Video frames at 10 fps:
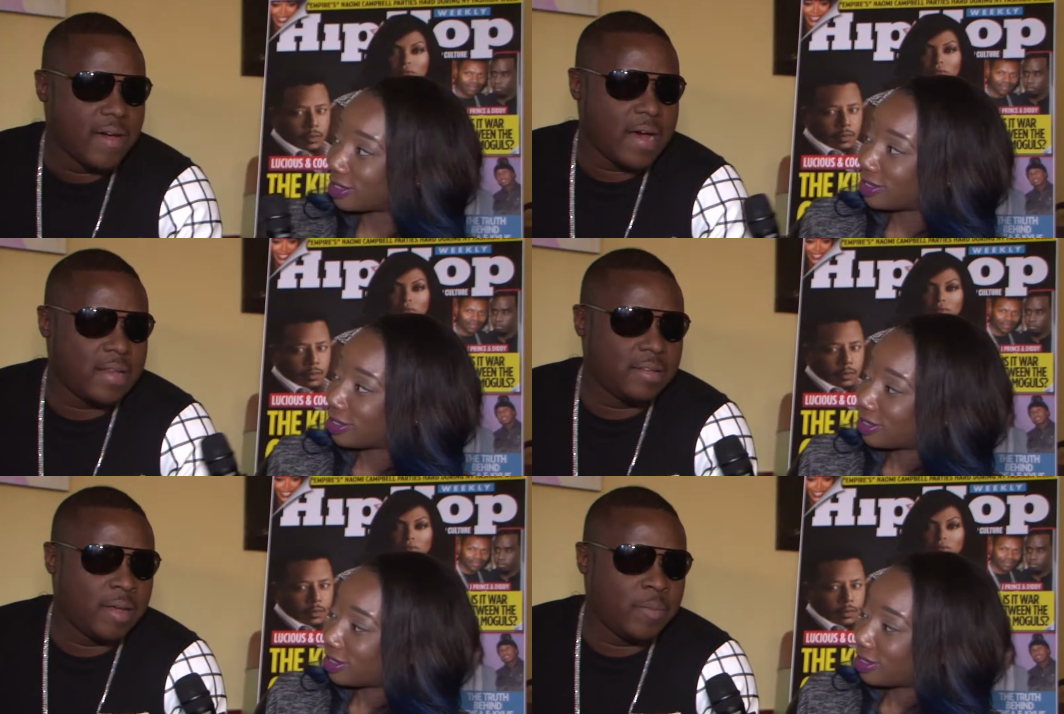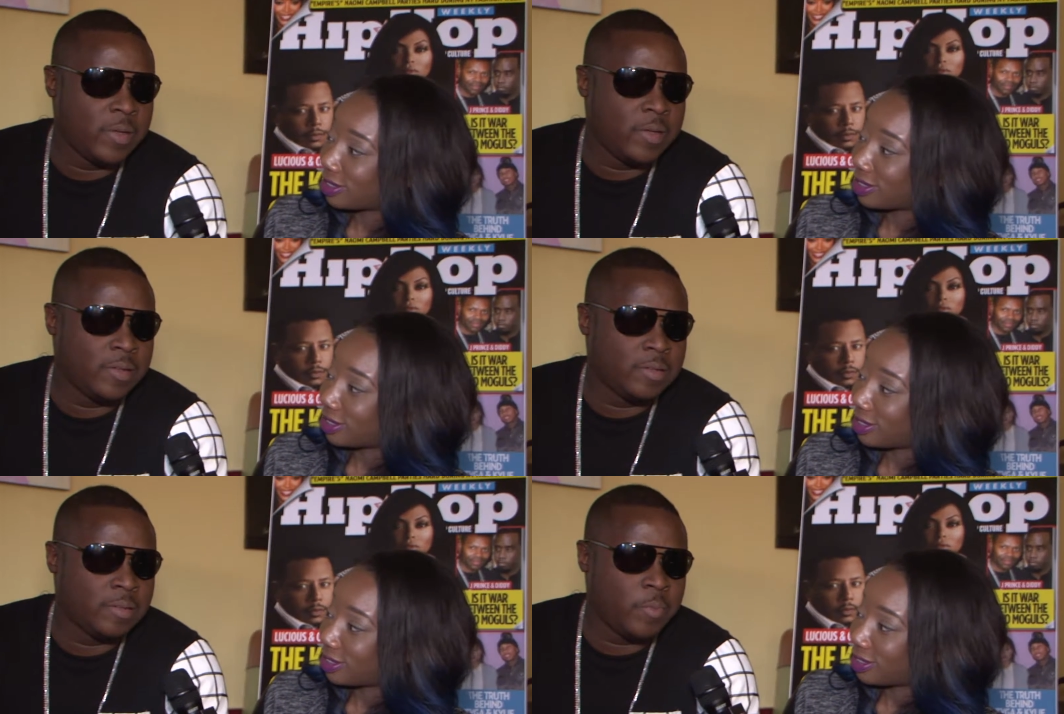Speaker 1: I, I
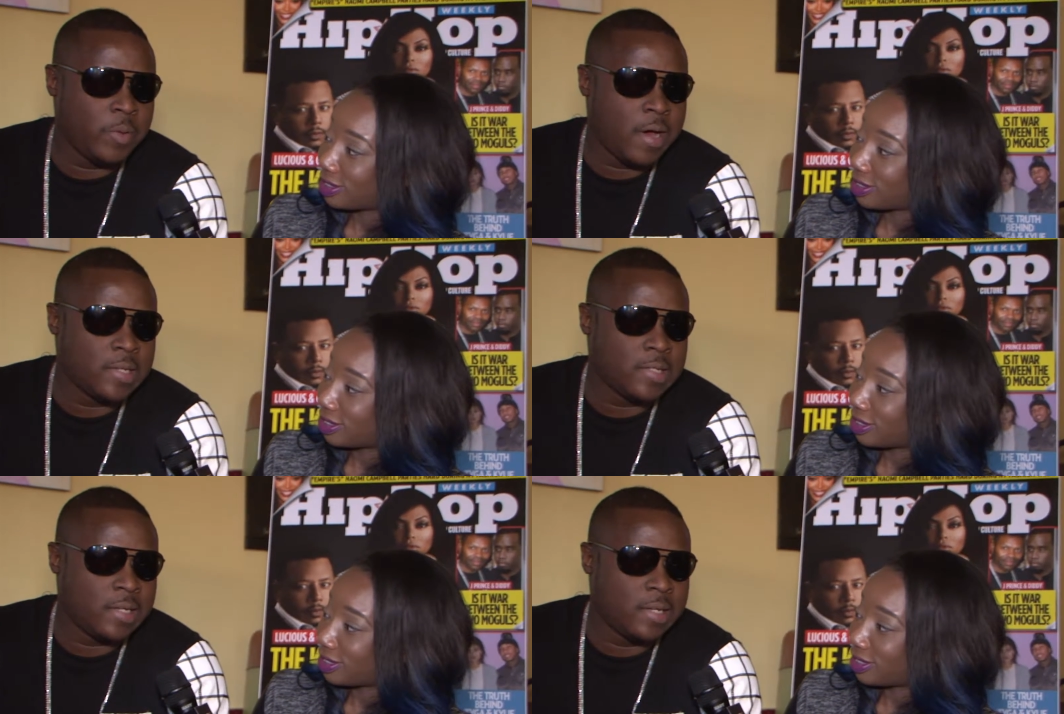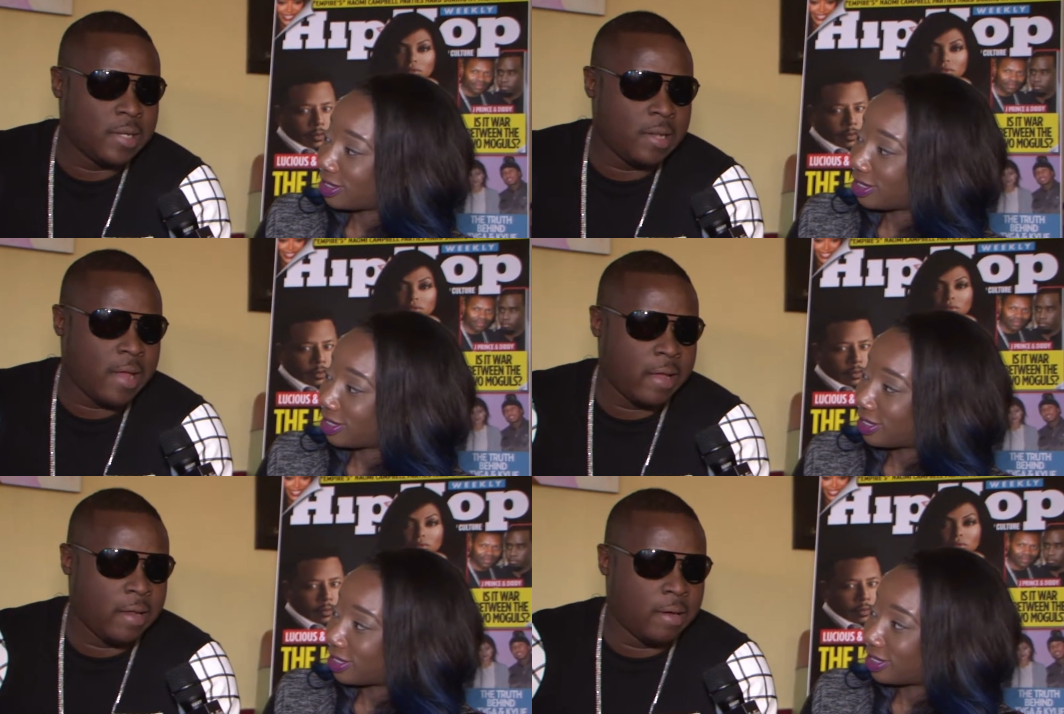mean, to be honest, I think it's
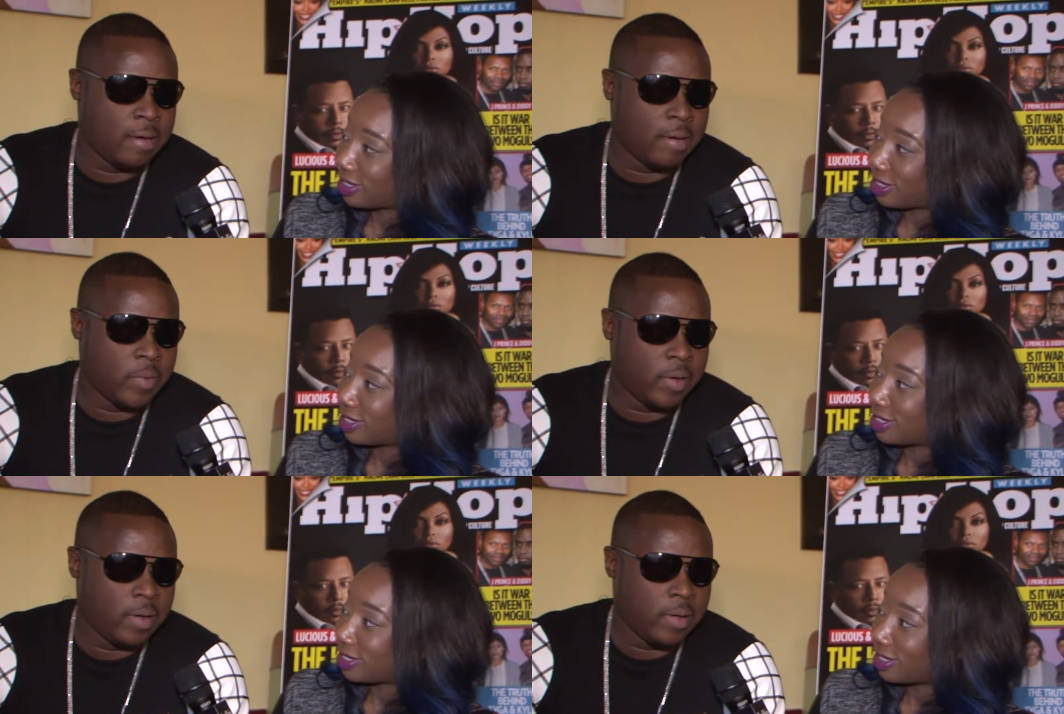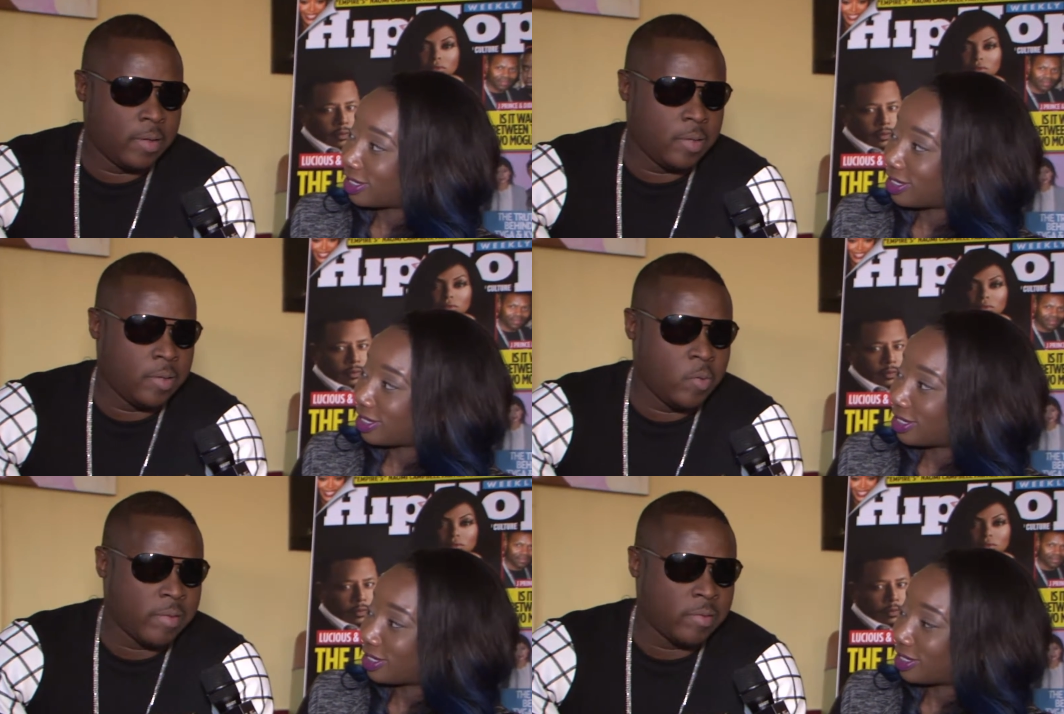like an um,
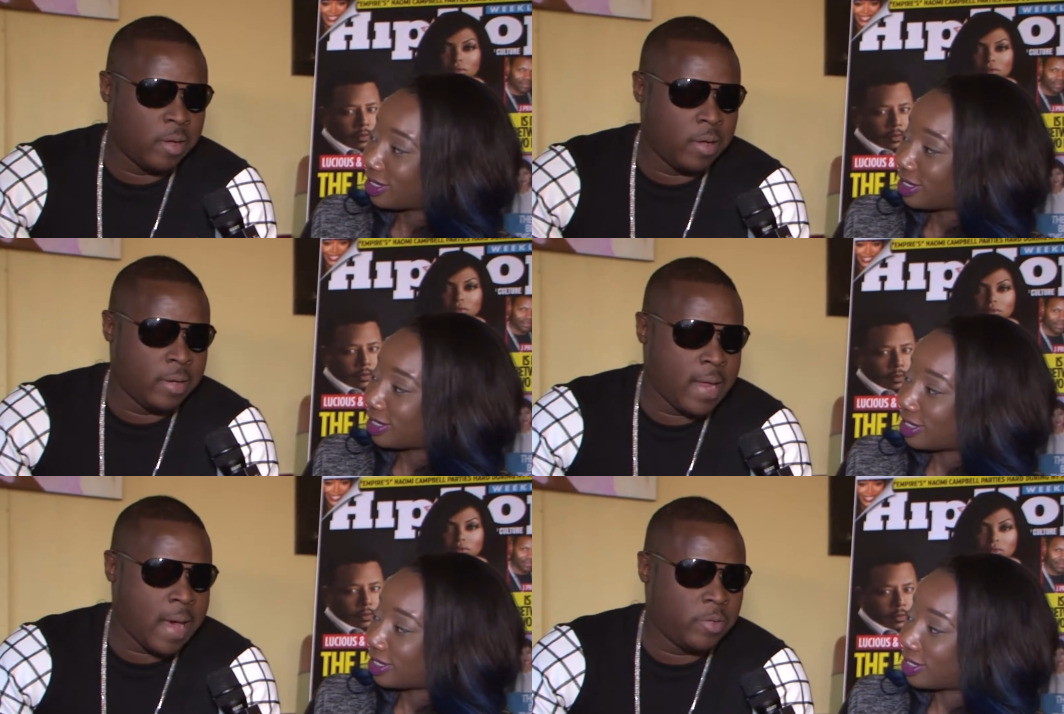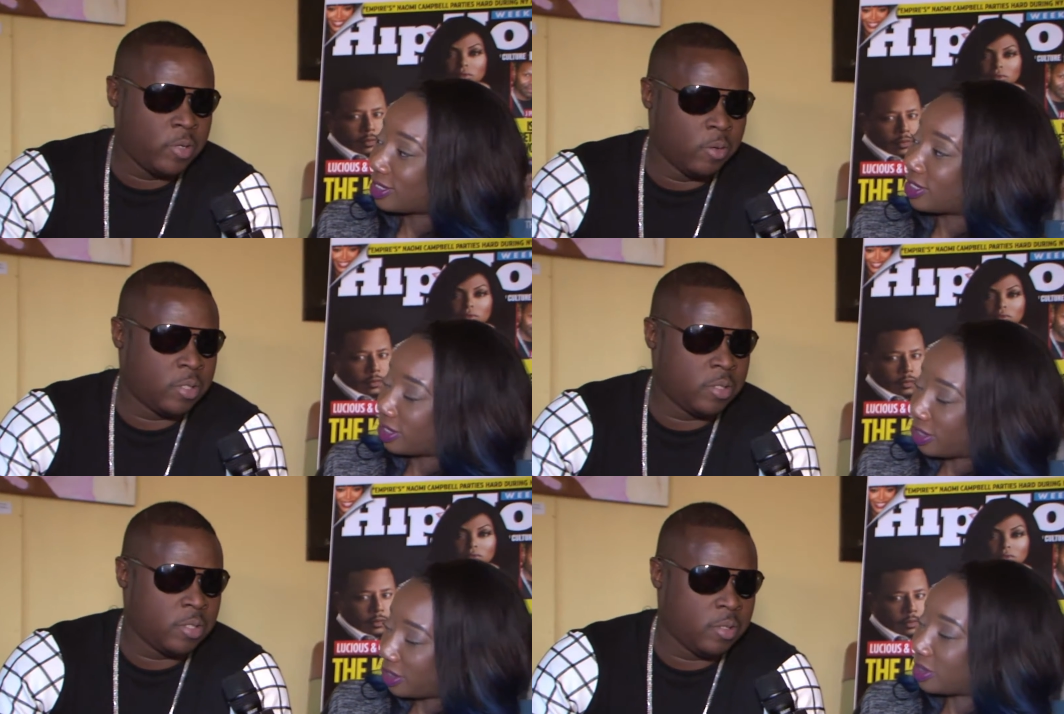you have to adapt to your
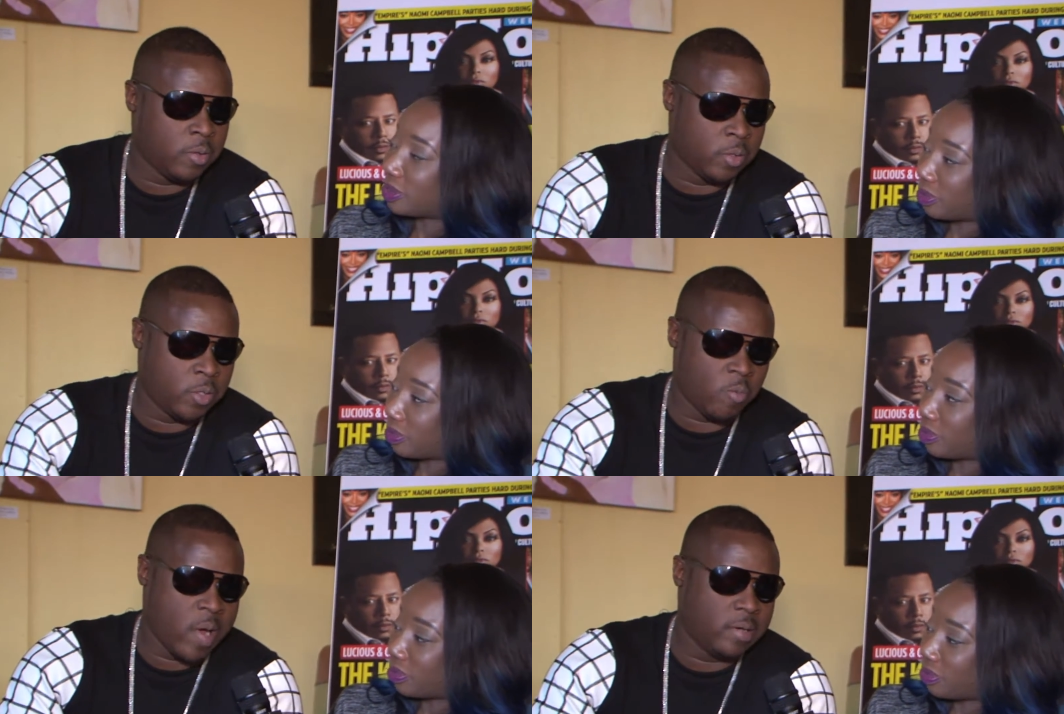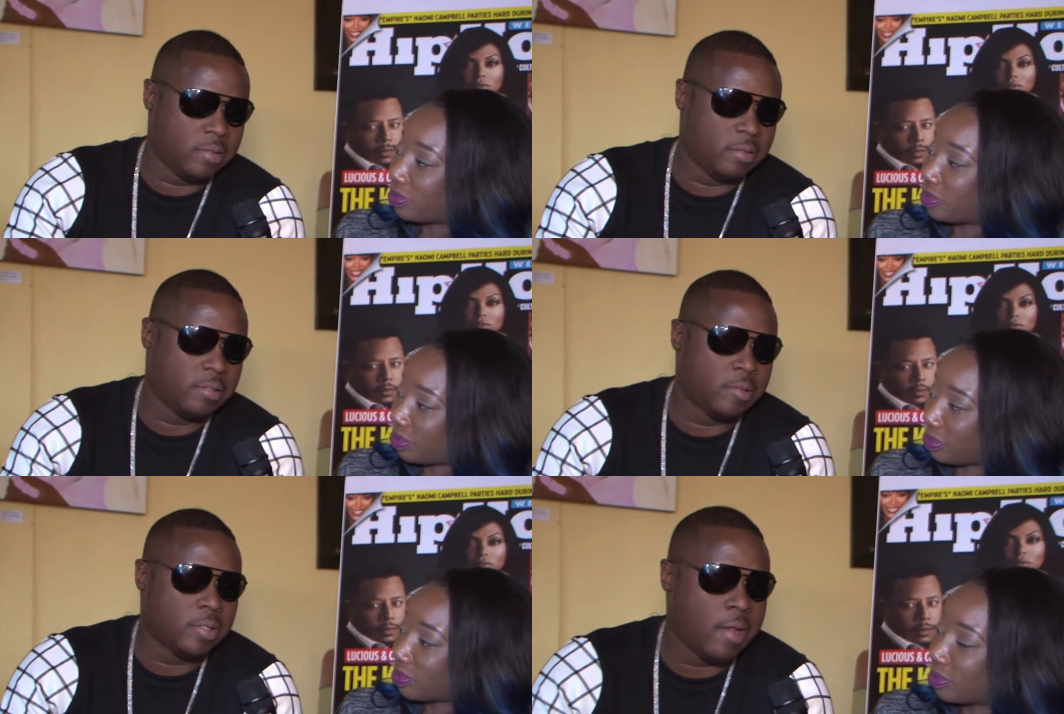your, your surroundings. So it's